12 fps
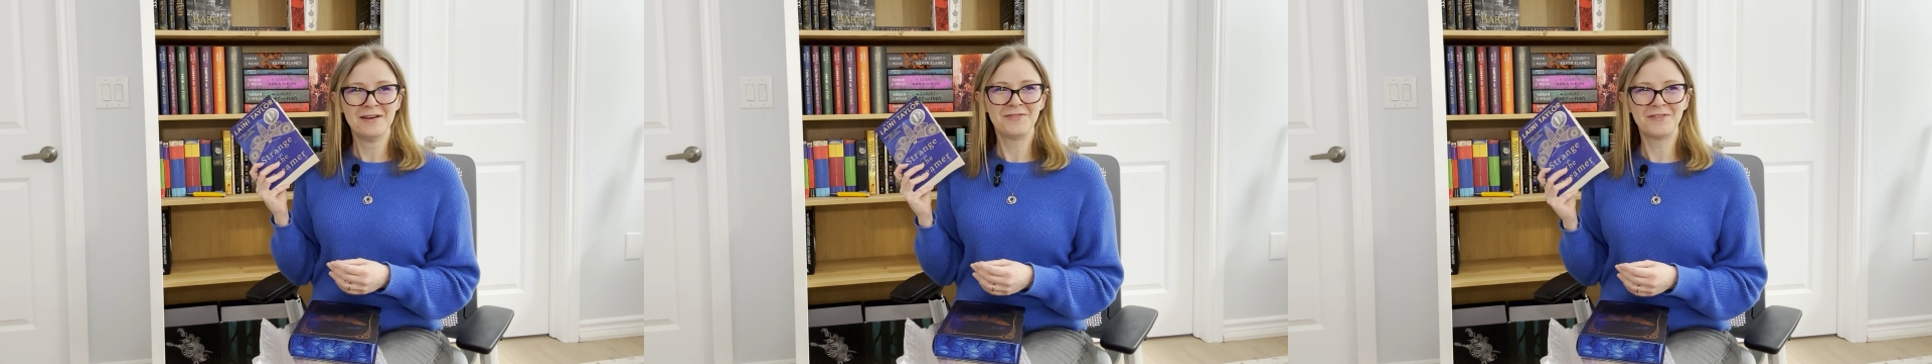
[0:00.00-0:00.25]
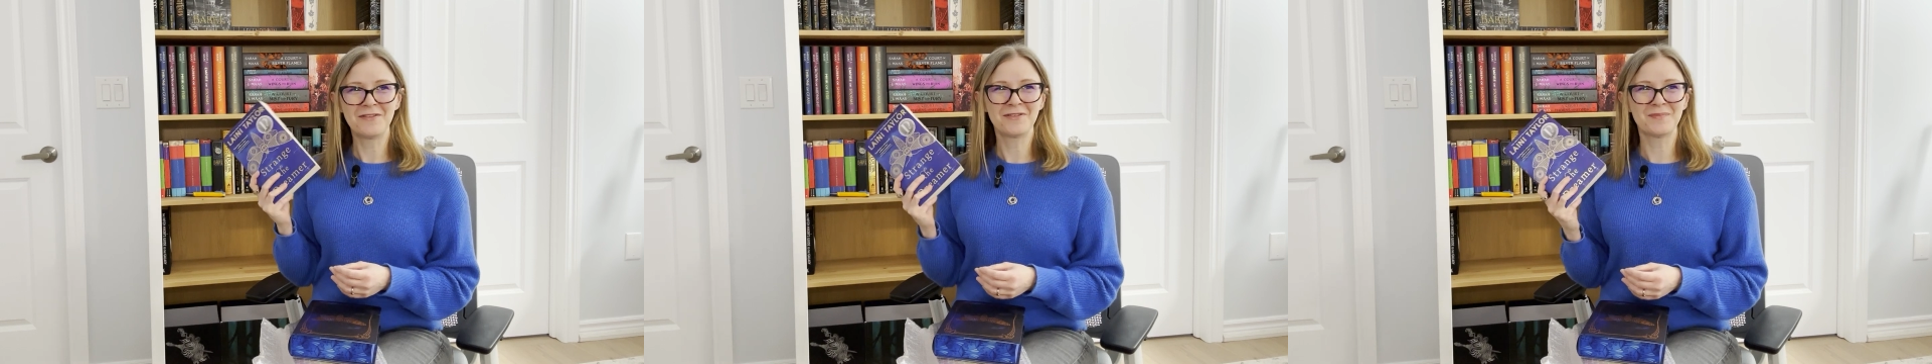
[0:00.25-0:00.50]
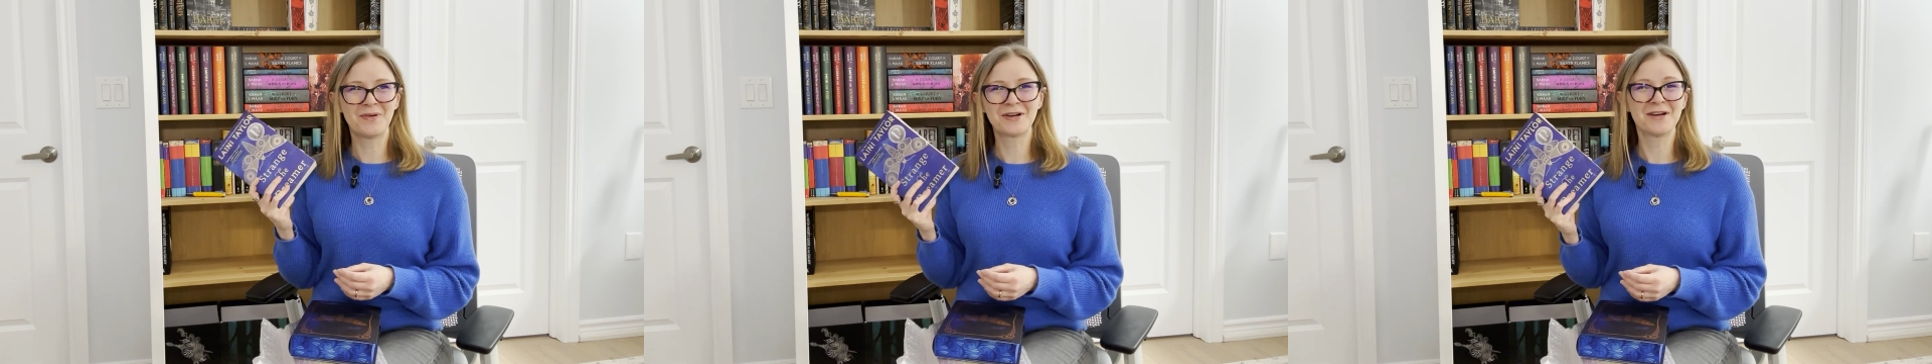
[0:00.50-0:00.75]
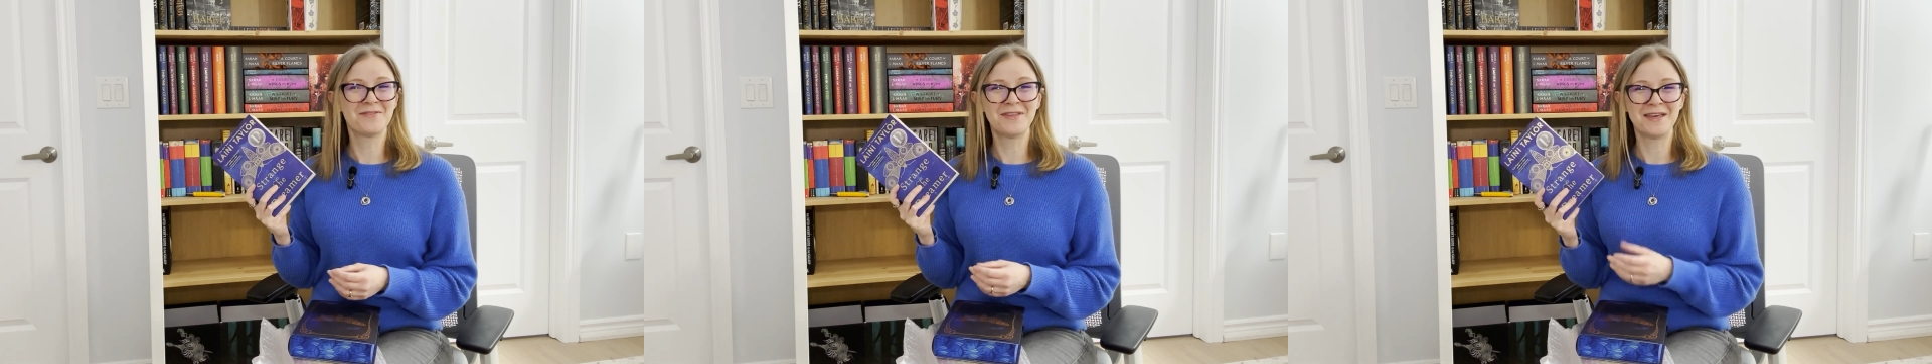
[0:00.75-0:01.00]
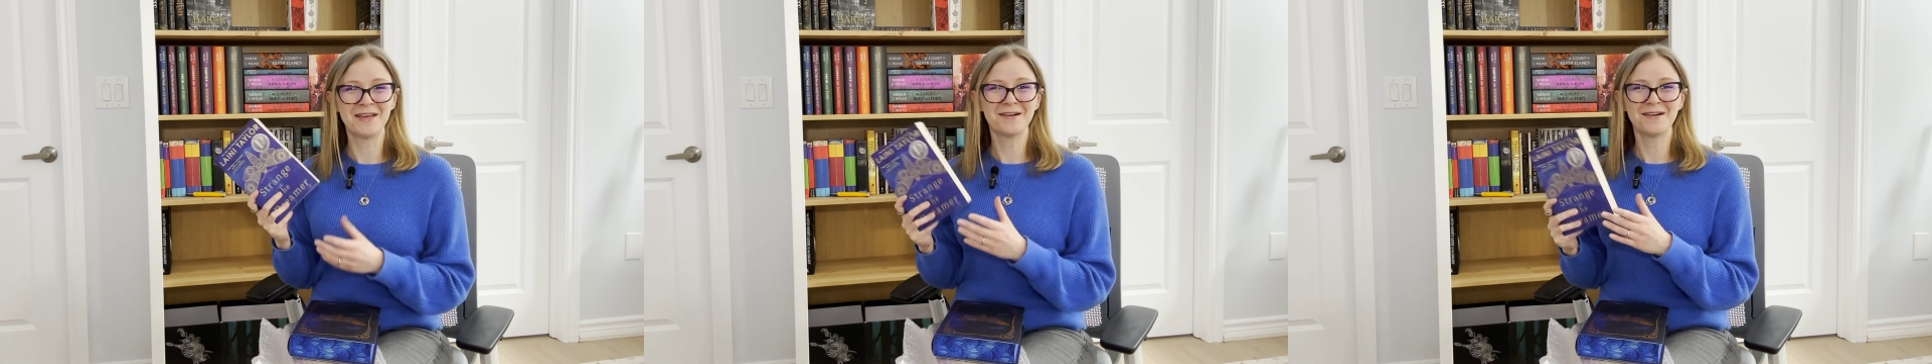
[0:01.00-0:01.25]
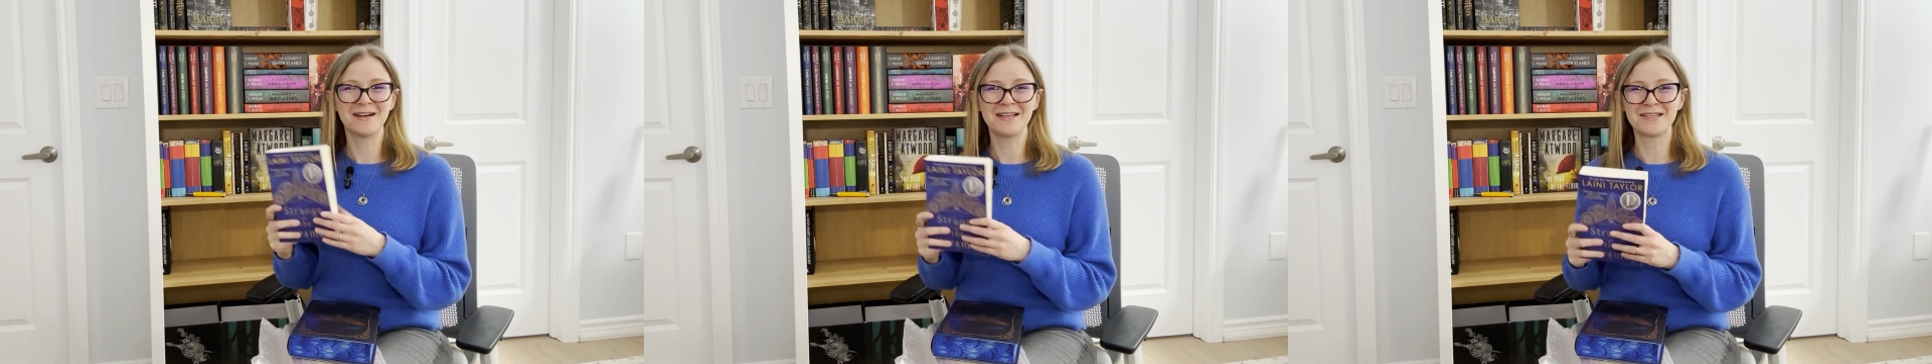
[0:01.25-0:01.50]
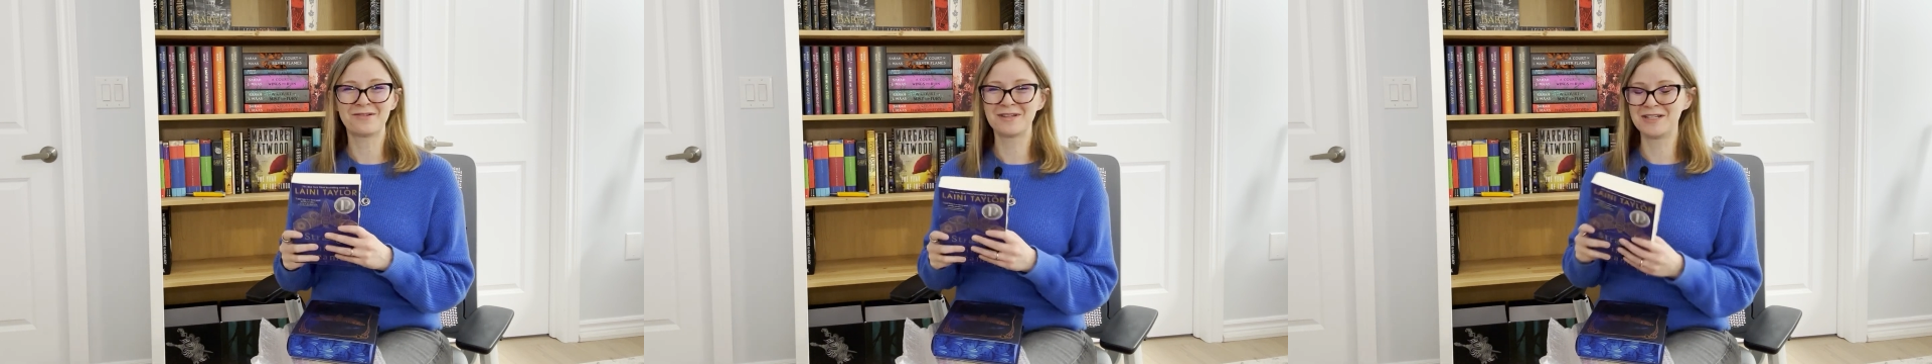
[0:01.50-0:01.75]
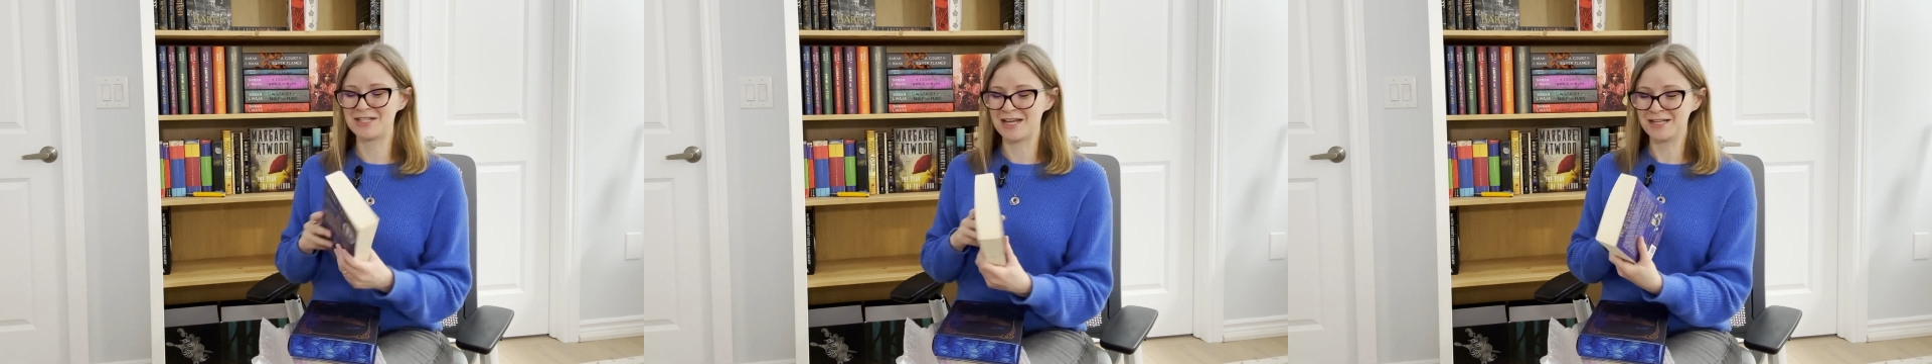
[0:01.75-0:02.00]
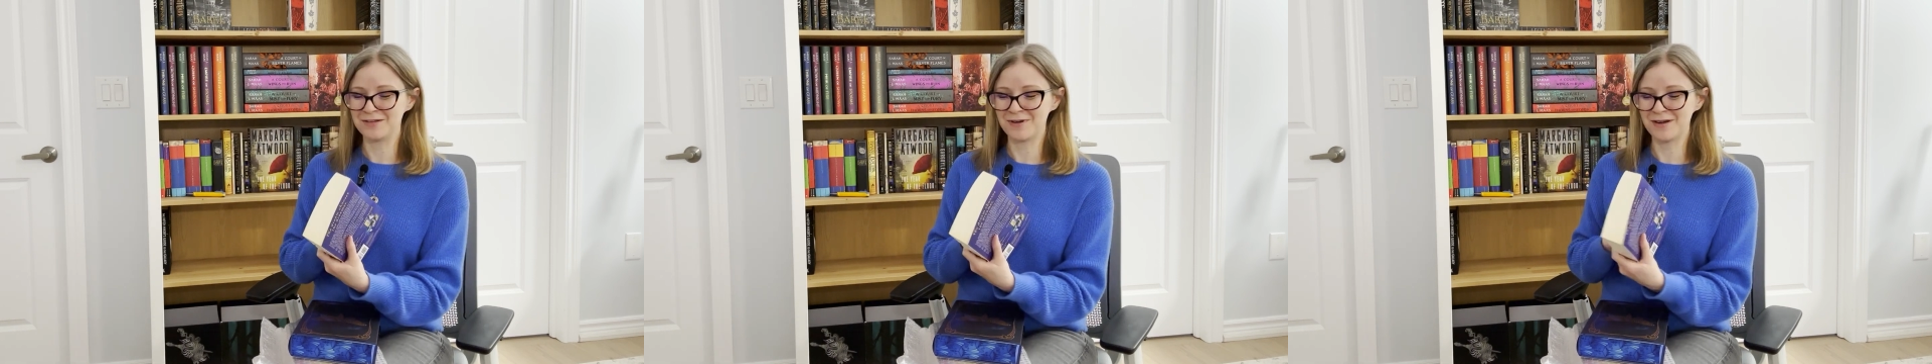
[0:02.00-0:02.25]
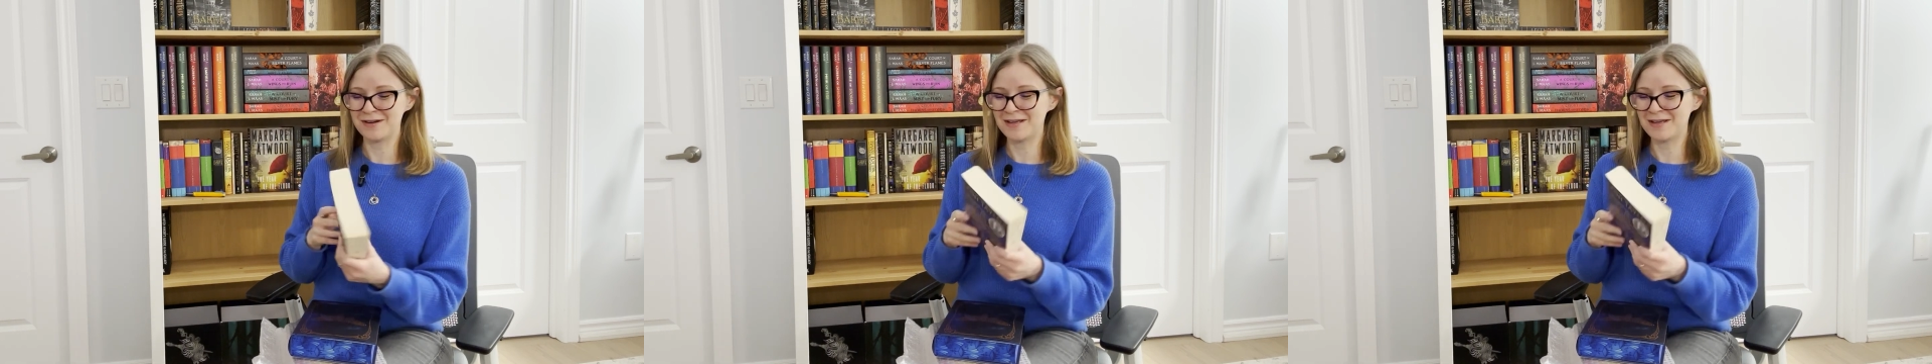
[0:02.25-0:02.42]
favorite book of the year, and it's only January,